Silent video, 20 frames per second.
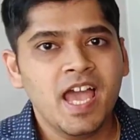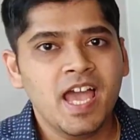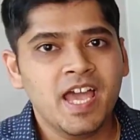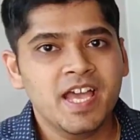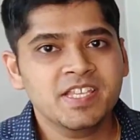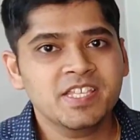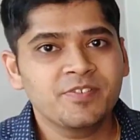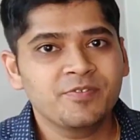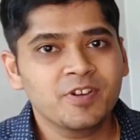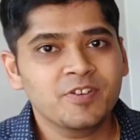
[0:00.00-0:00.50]

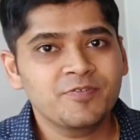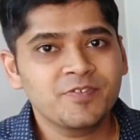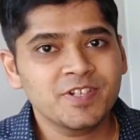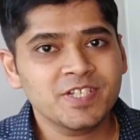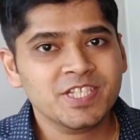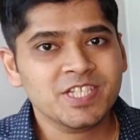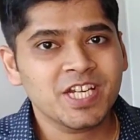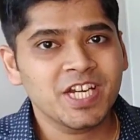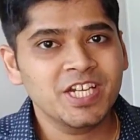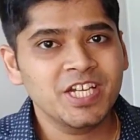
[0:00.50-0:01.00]
As our
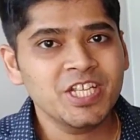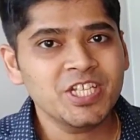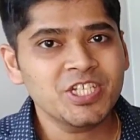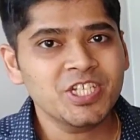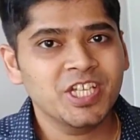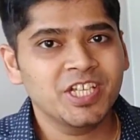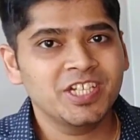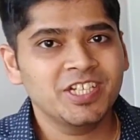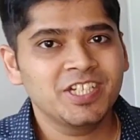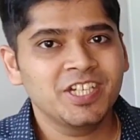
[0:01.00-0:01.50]
first
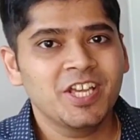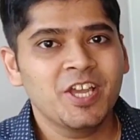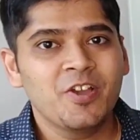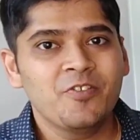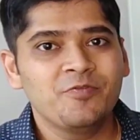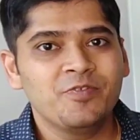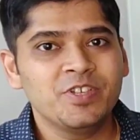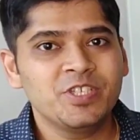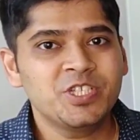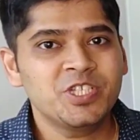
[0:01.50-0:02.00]
condition,
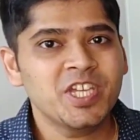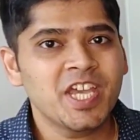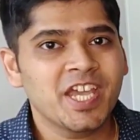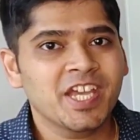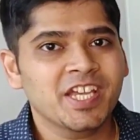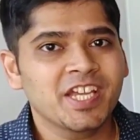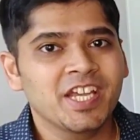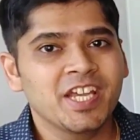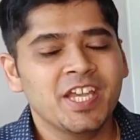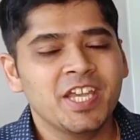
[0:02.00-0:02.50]
we
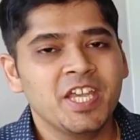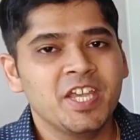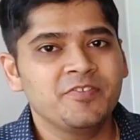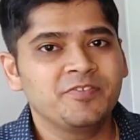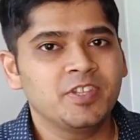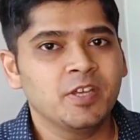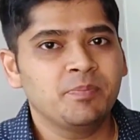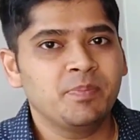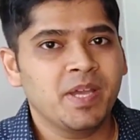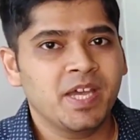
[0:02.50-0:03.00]
check
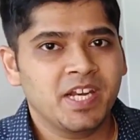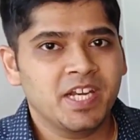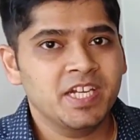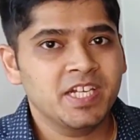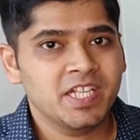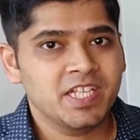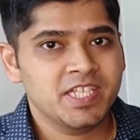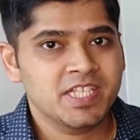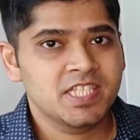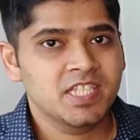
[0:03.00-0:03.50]
if the
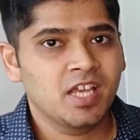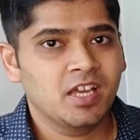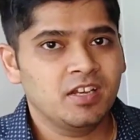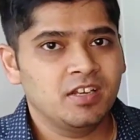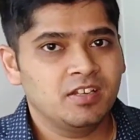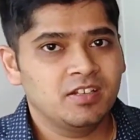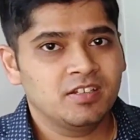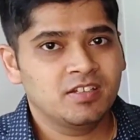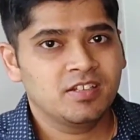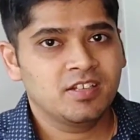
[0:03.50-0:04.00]
parent is
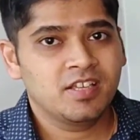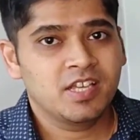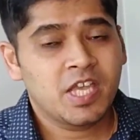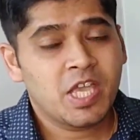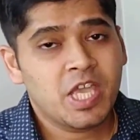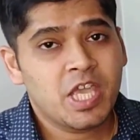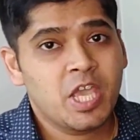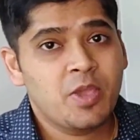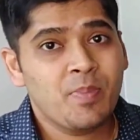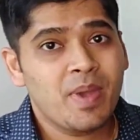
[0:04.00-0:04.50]
null.
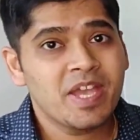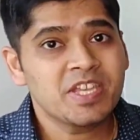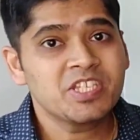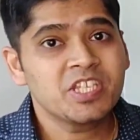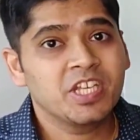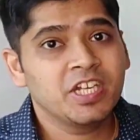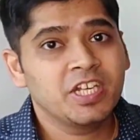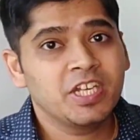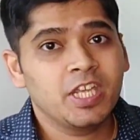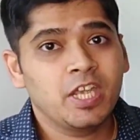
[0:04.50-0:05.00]

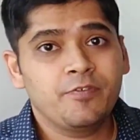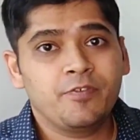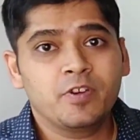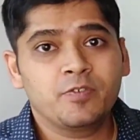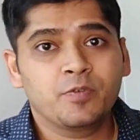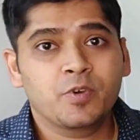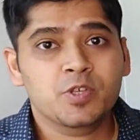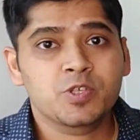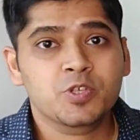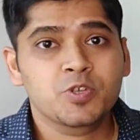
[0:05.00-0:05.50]
Imagine if
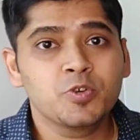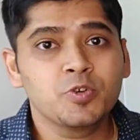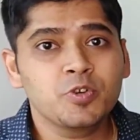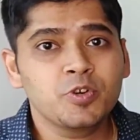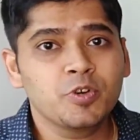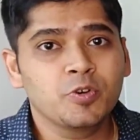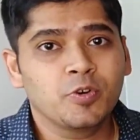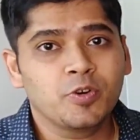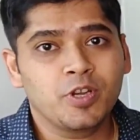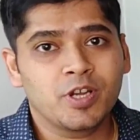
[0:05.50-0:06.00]
it was
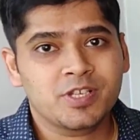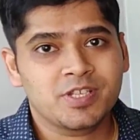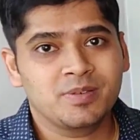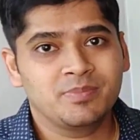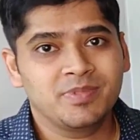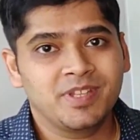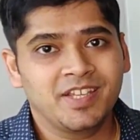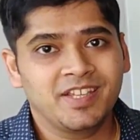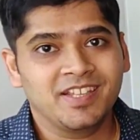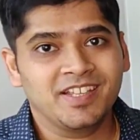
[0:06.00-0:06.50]
root node or
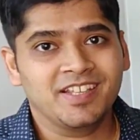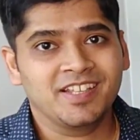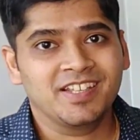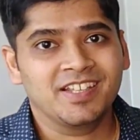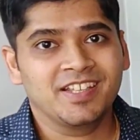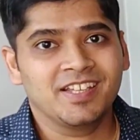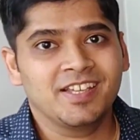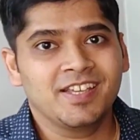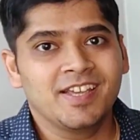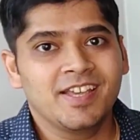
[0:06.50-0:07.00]
something.
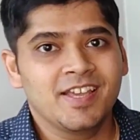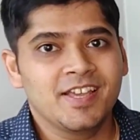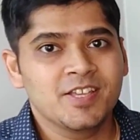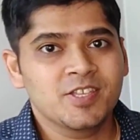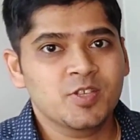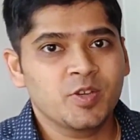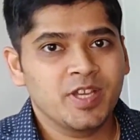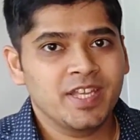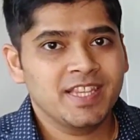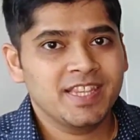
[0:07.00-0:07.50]

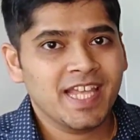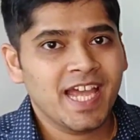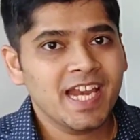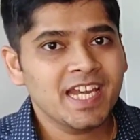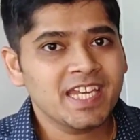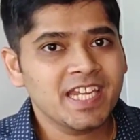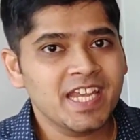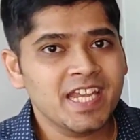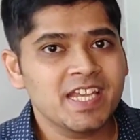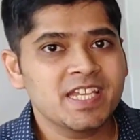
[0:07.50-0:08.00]
So in
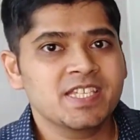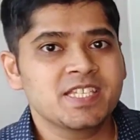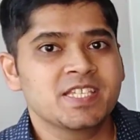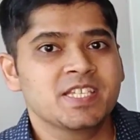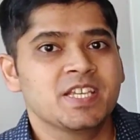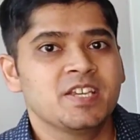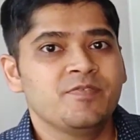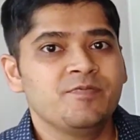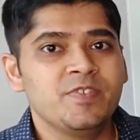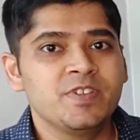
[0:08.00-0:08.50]
that
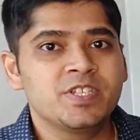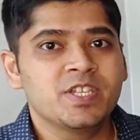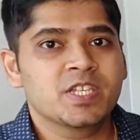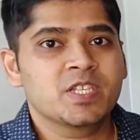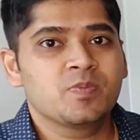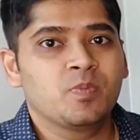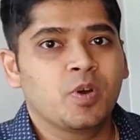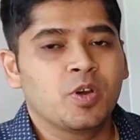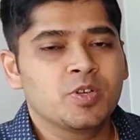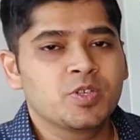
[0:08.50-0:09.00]
case, we
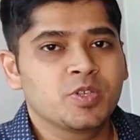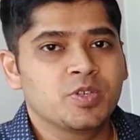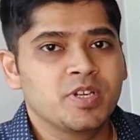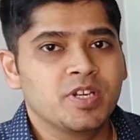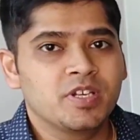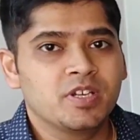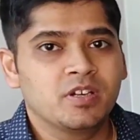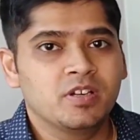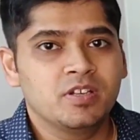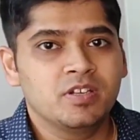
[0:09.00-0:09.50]
just want to
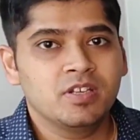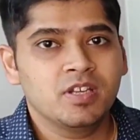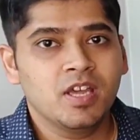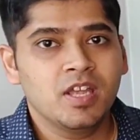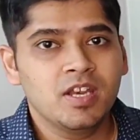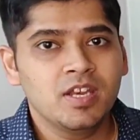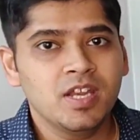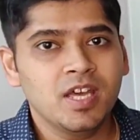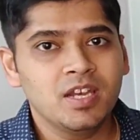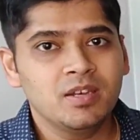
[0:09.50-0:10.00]

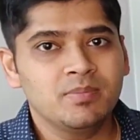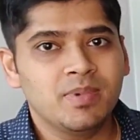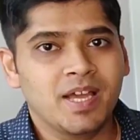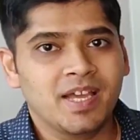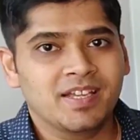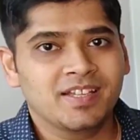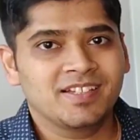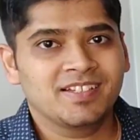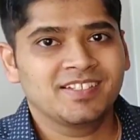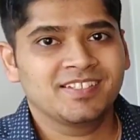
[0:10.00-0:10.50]
return null
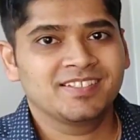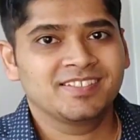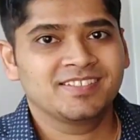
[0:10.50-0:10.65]
back.